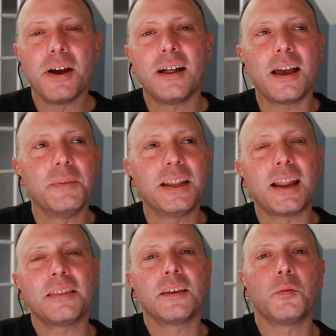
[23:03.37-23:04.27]
well, I mean,
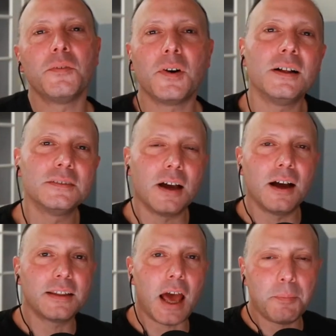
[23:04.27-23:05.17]
I think we've all
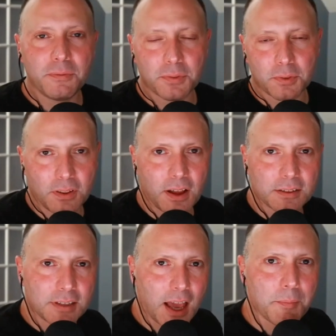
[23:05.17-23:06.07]
dogged Apple for a
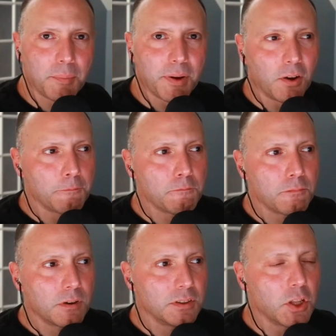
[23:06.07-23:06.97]
long time about
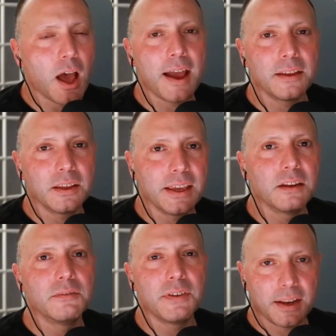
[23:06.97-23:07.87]
not
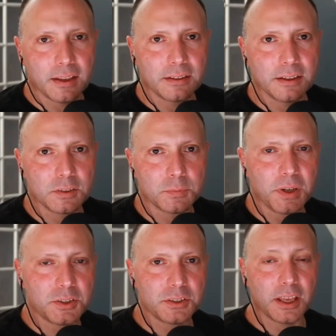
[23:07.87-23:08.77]
innovating as
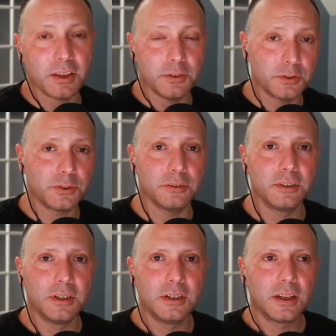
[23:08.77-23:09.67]
much as they used to.
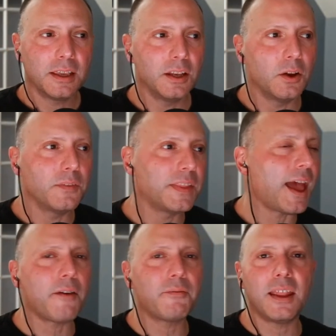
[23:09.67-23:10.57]
You know, they
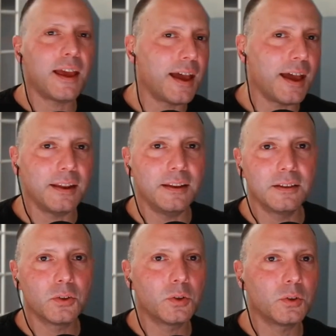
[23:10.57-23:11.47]
haven't
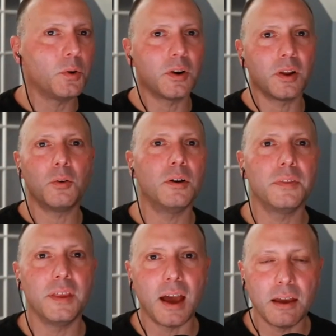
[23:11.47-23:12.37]
had quote
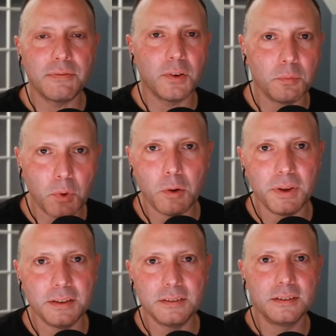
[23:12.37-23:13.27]
unquote the iPhone
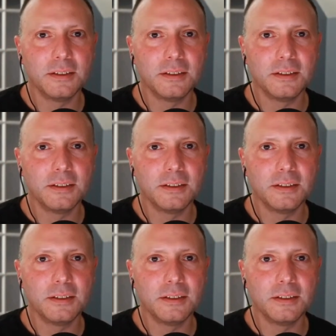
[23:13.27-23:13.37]
moment,